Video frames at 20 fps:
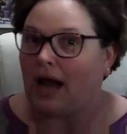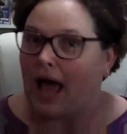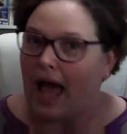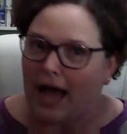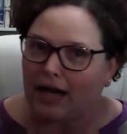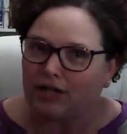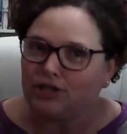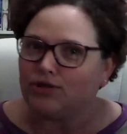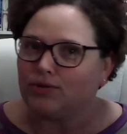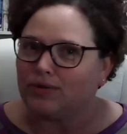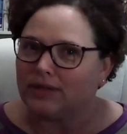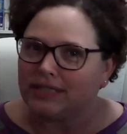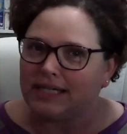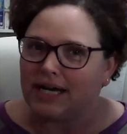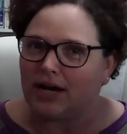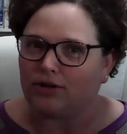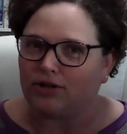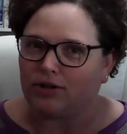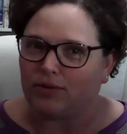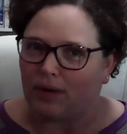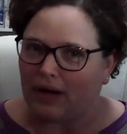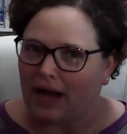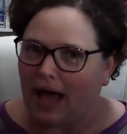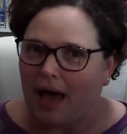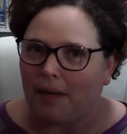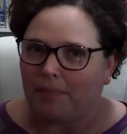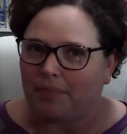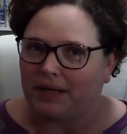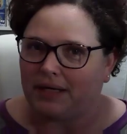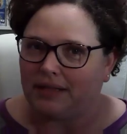actually tell you what
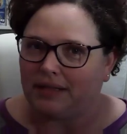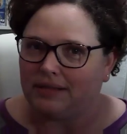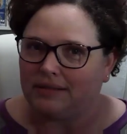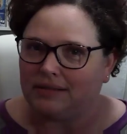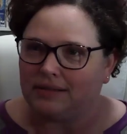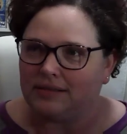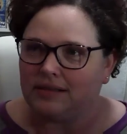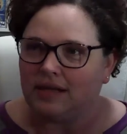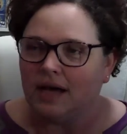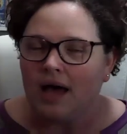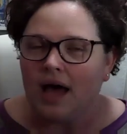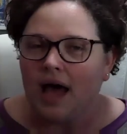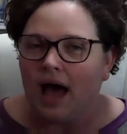happens.